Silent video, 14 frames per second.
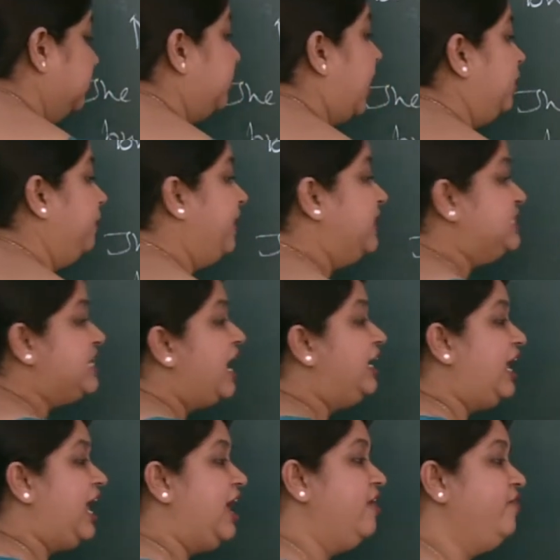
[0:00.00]
That means at
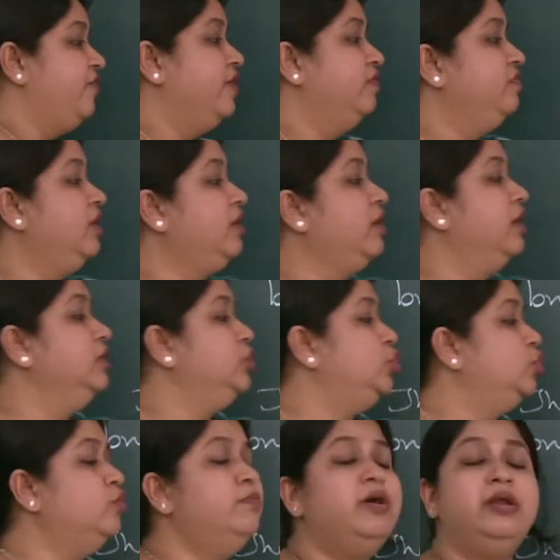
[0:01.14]
F, the
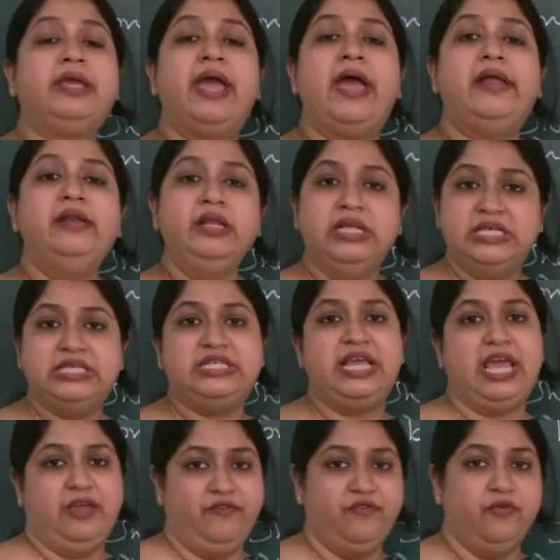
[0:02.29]
consumer can
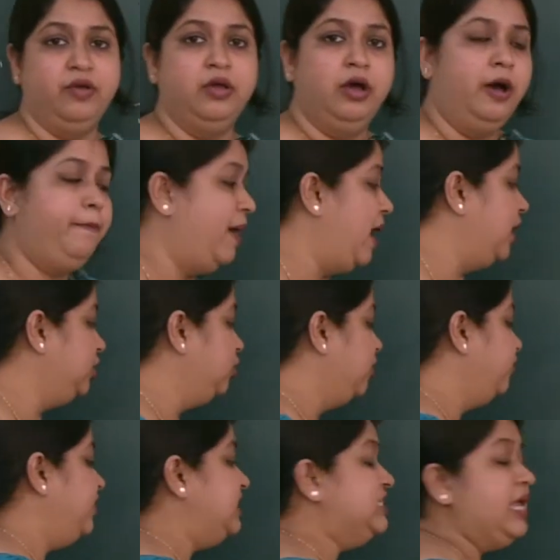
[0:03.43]
save a part
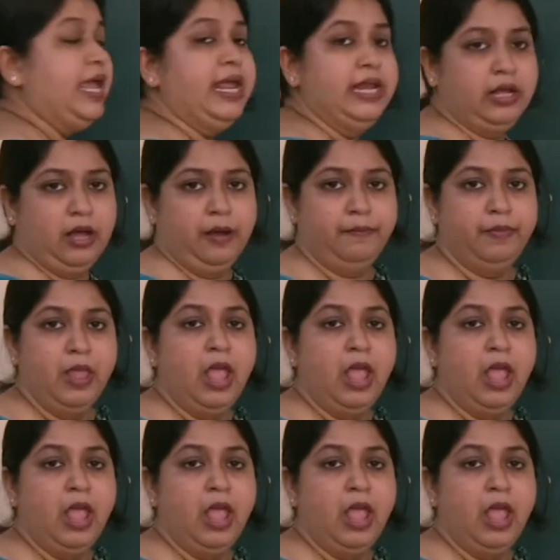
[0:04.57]
of his income.